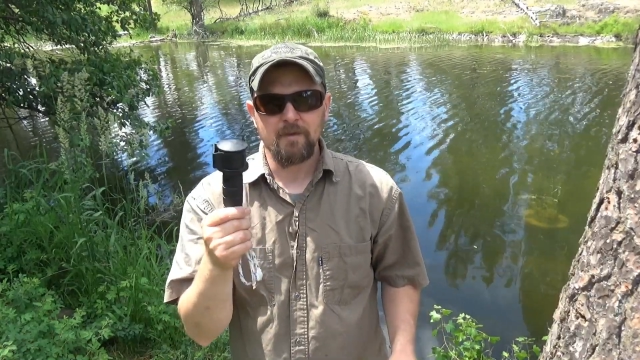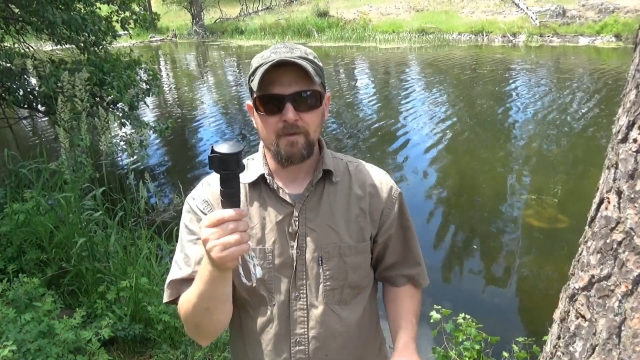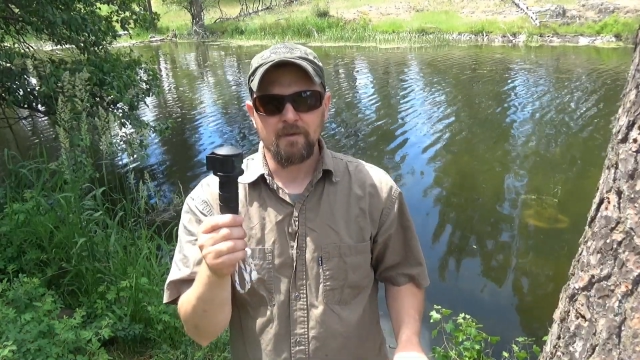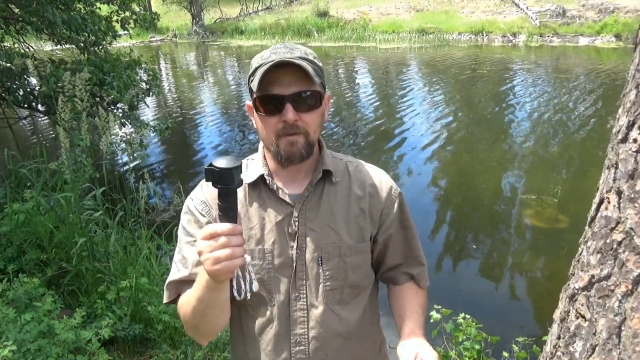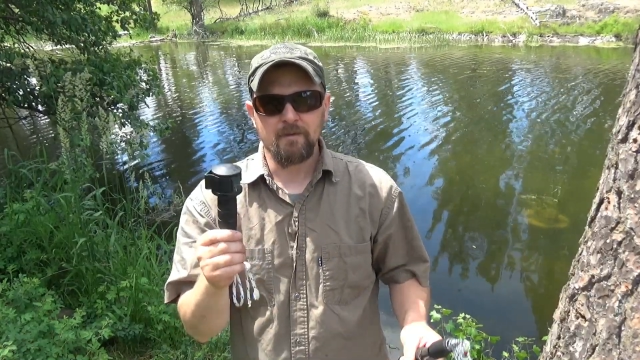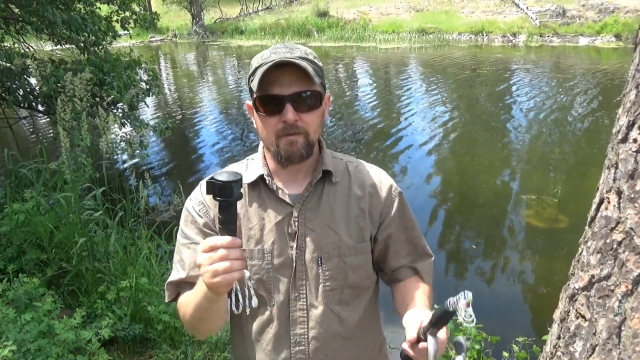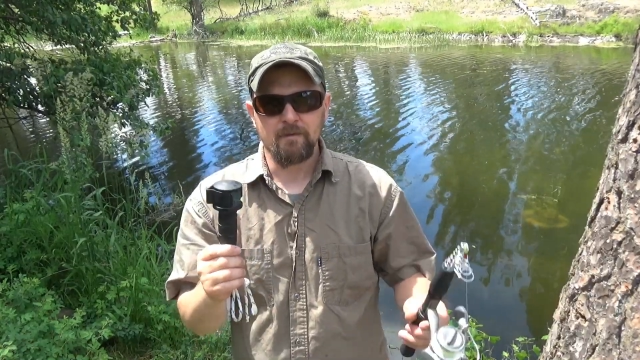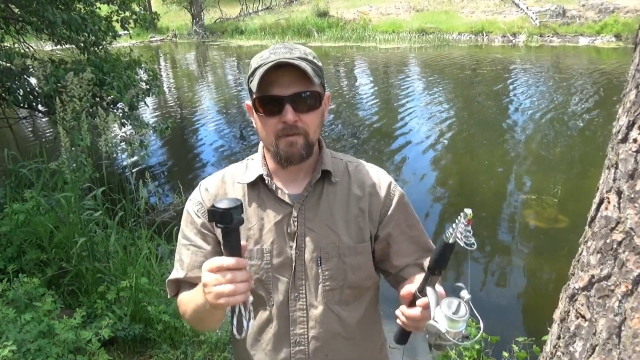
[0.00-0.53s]

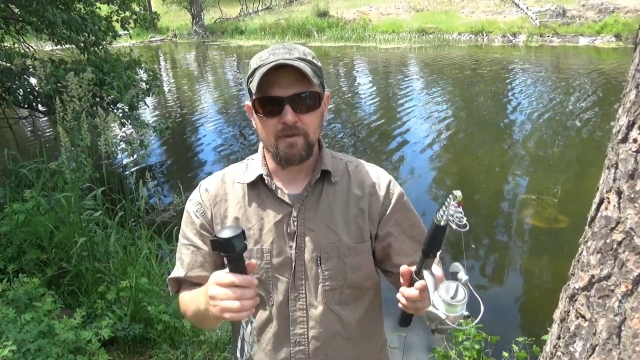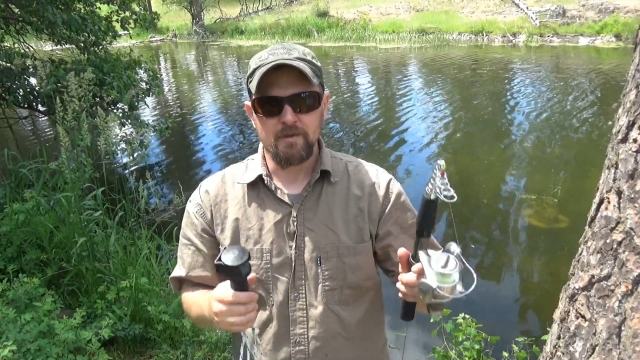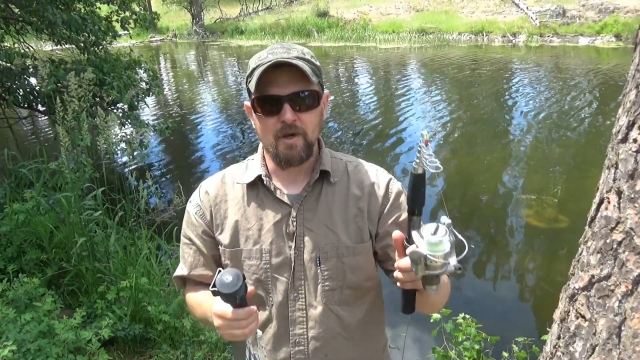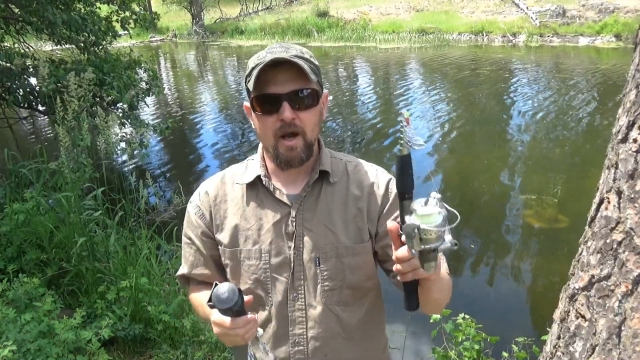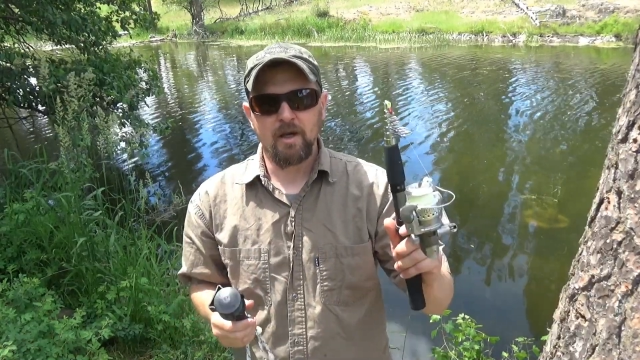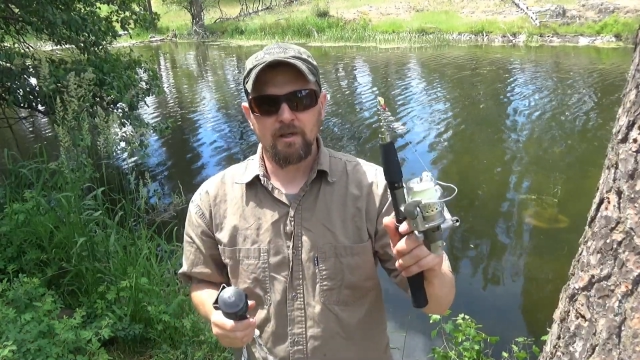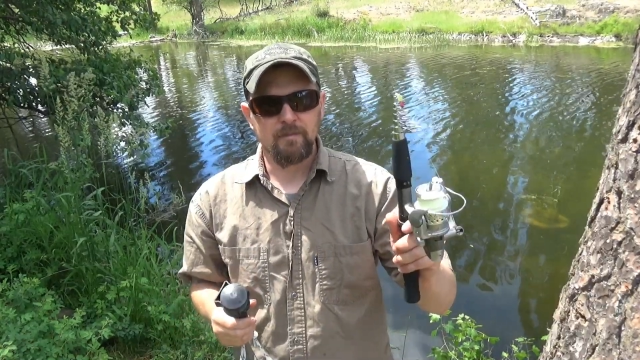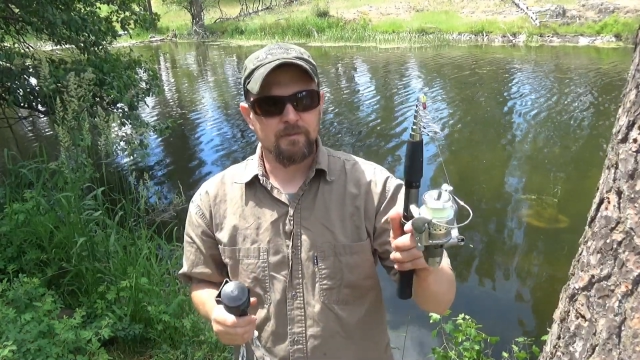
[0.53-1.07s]
you the
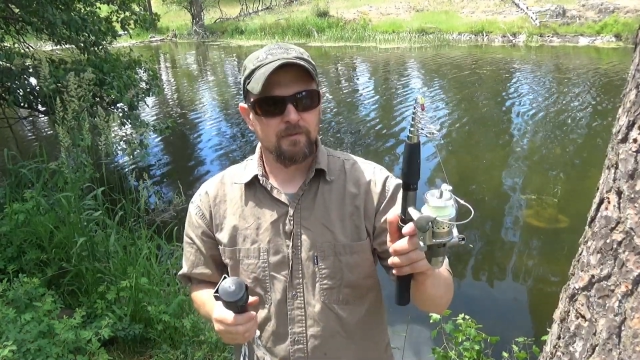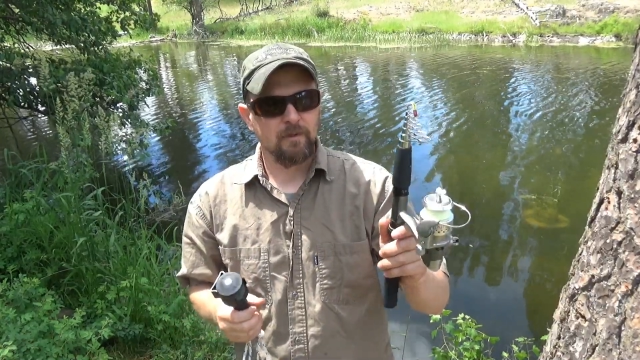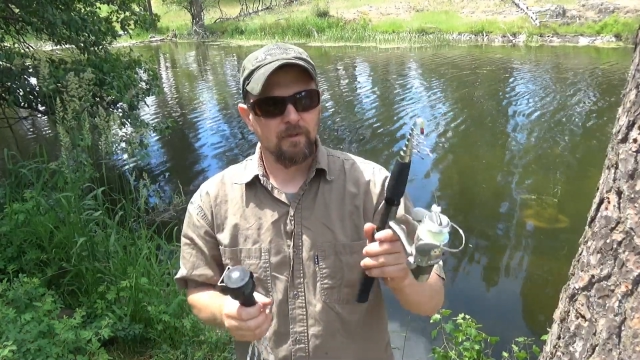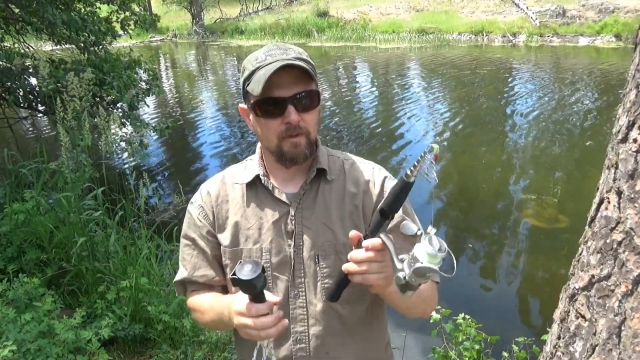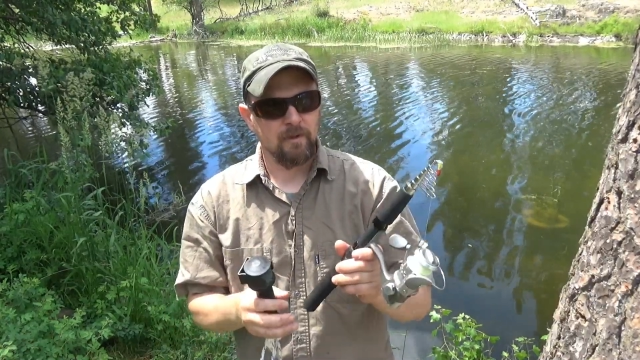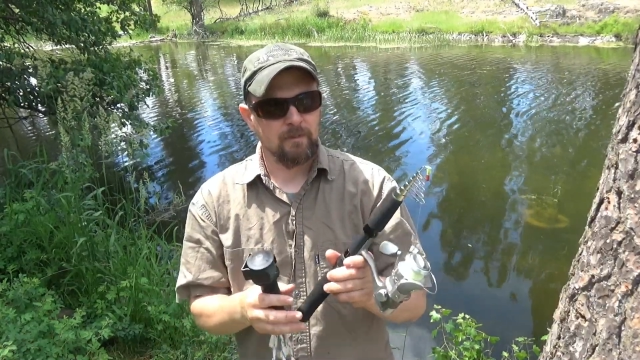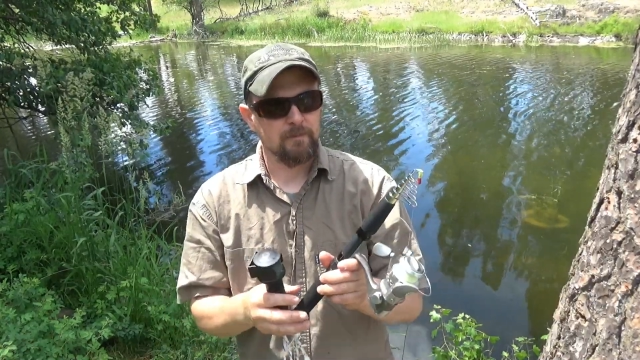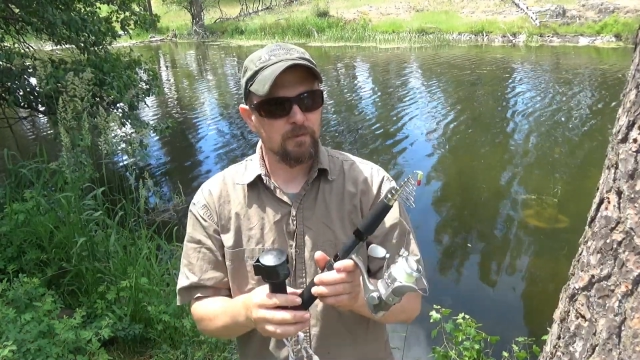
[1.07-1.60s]
shock
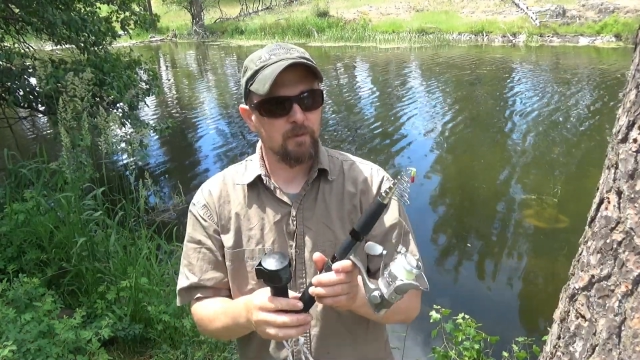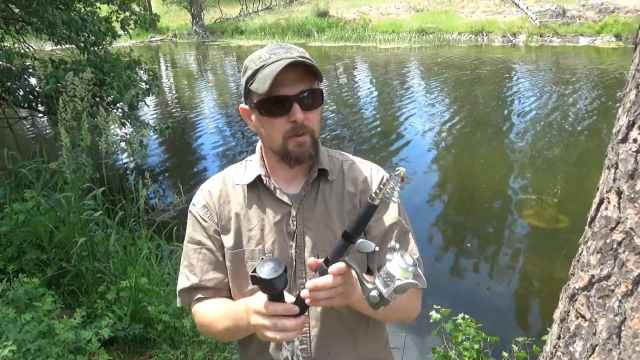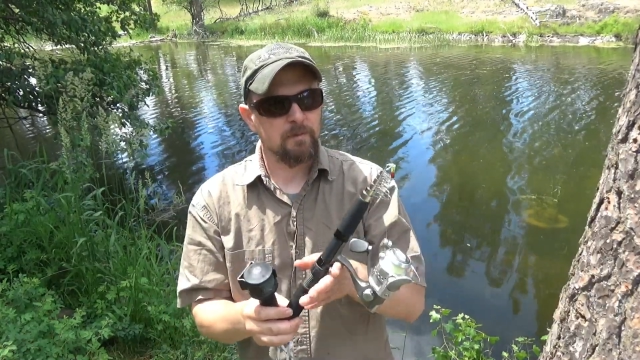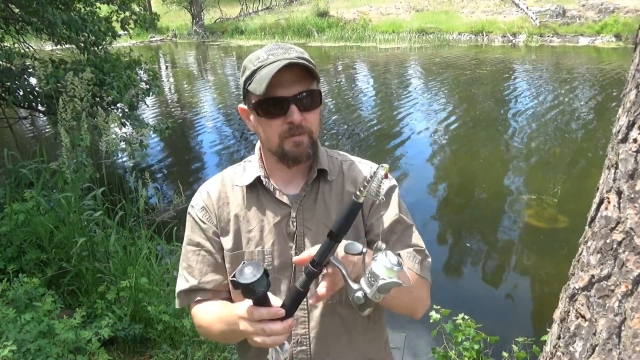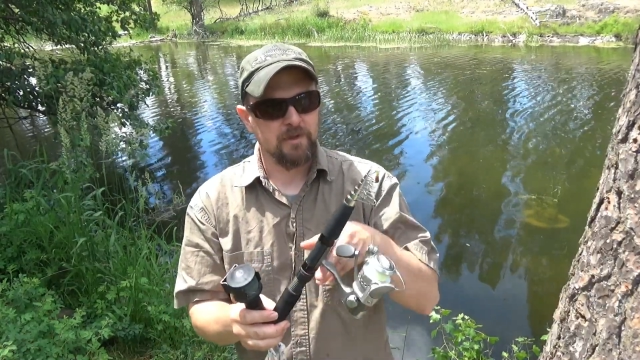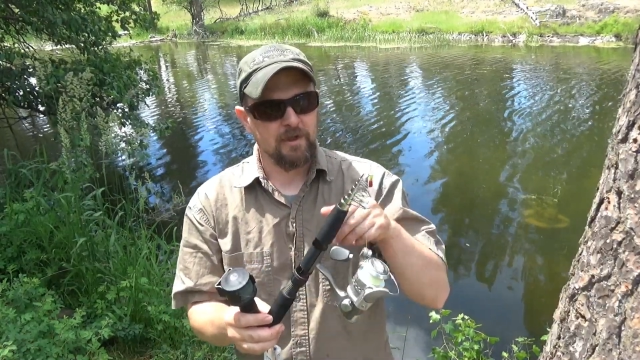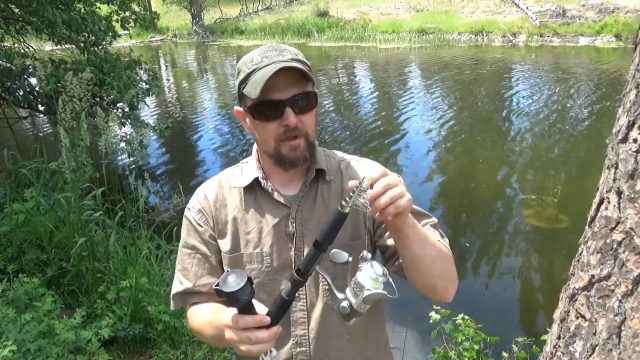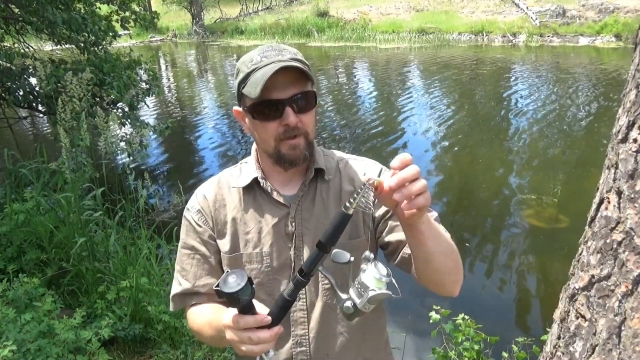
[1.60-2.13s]

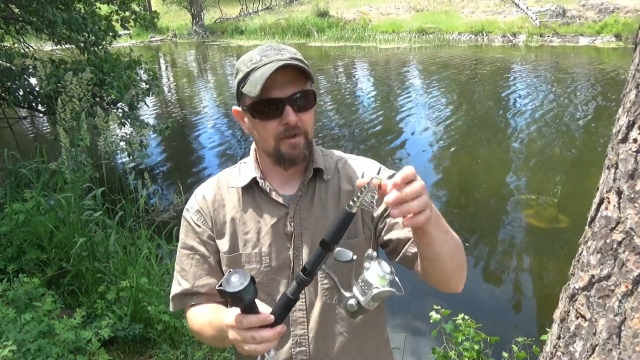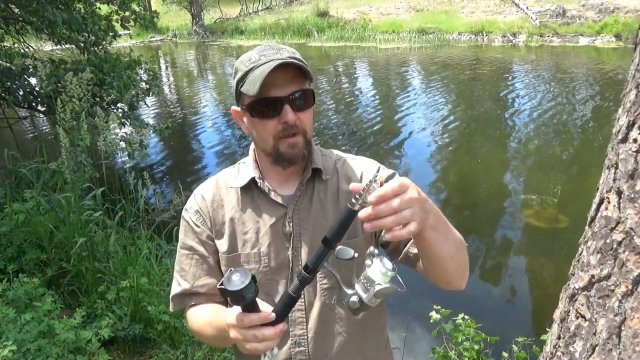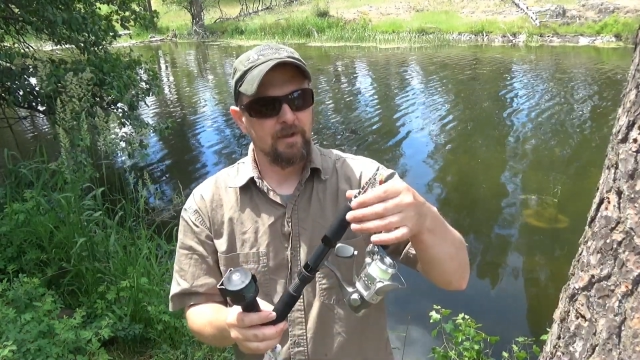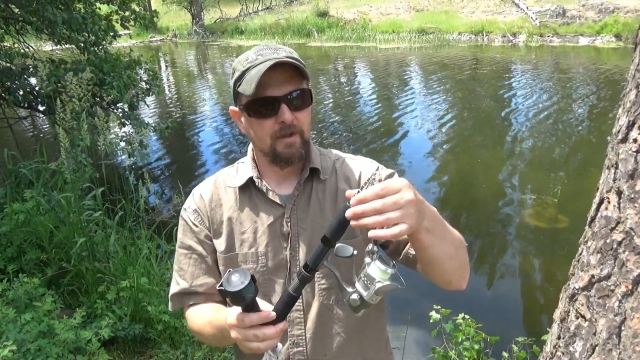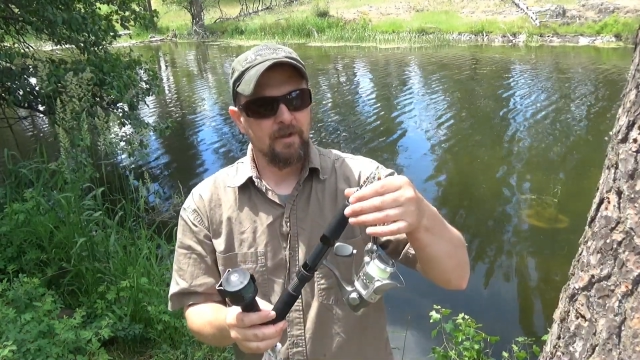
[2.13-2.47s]
absorption